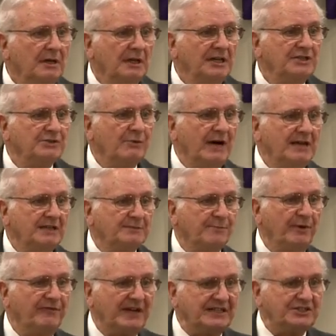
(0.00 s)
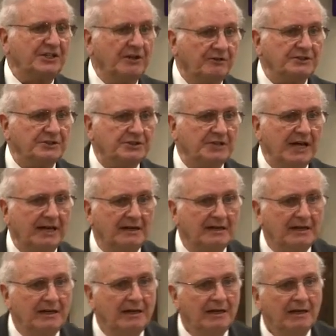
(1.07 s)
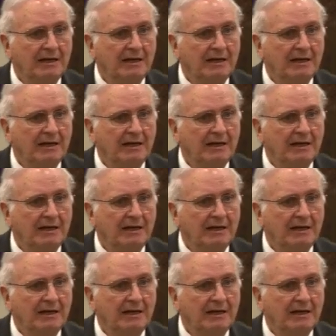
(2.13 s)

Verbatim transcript: Leastwise, professing Christianity.